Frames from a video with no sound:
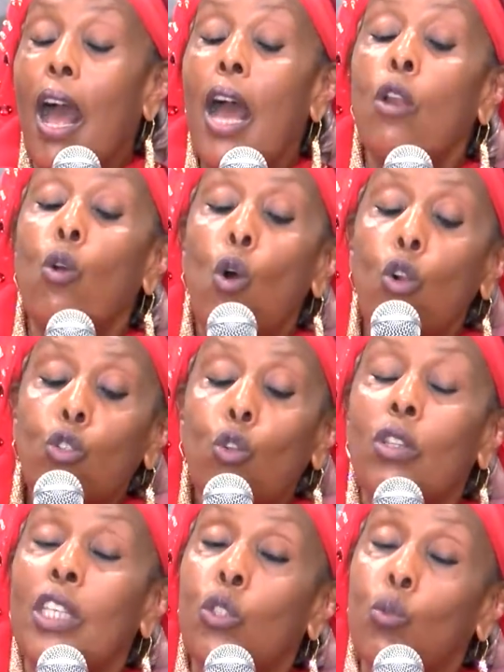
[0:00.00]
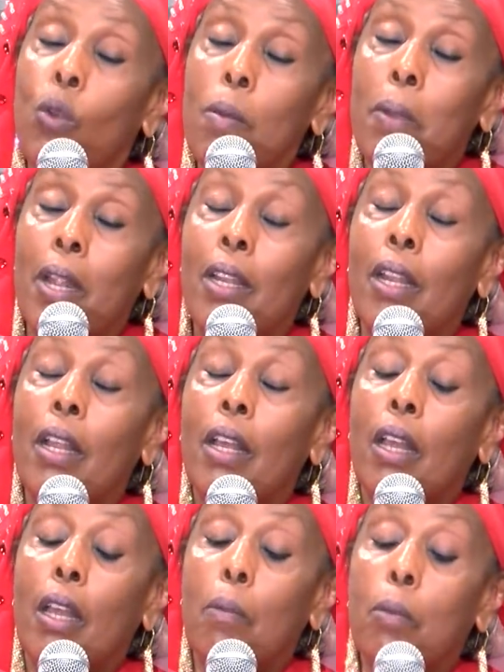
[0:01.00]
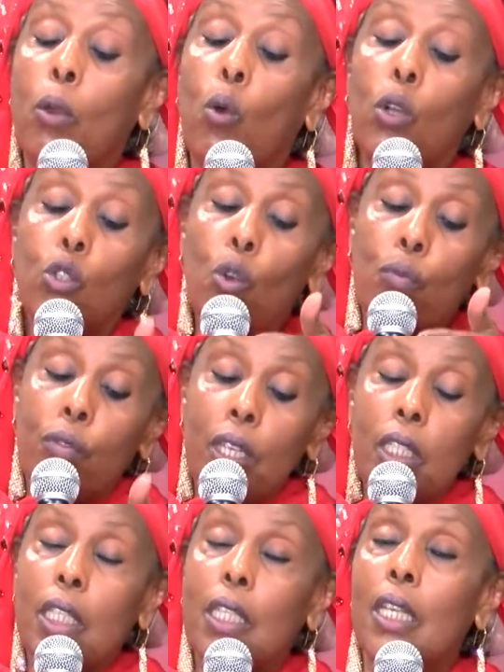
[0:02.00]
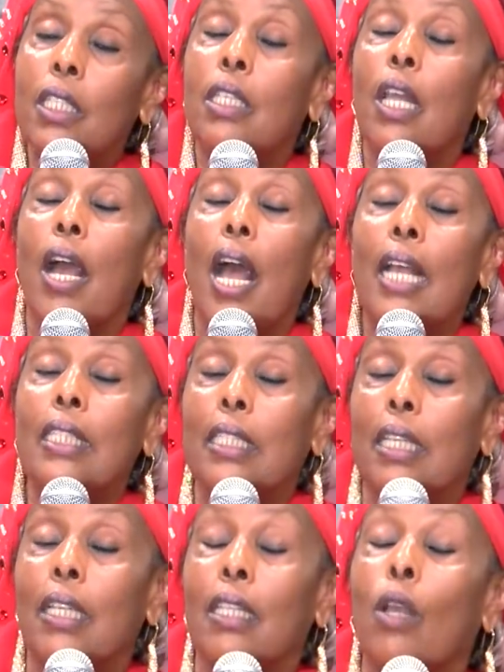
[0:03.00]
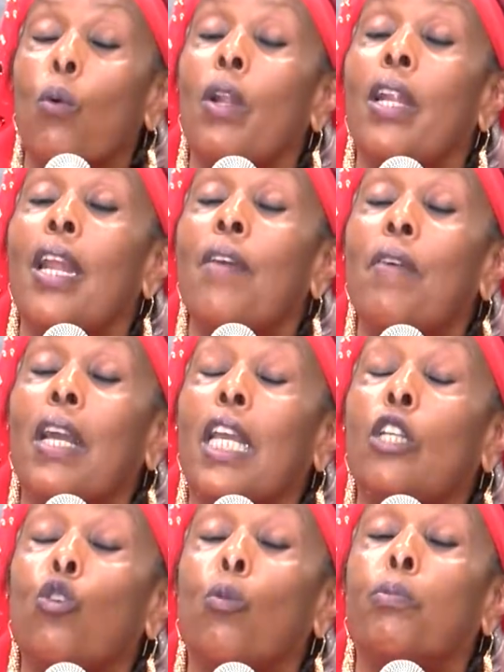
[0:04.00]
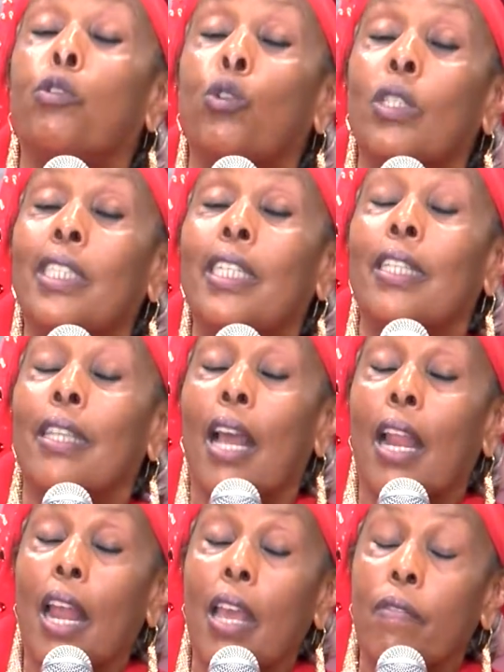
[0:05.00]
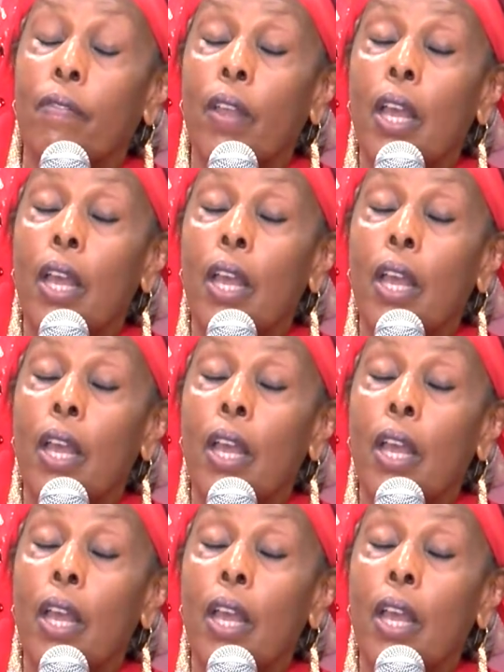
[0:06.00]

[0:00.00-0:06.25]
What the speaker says: And also these women, because of these things they are asking, they will never get opportunity in their life.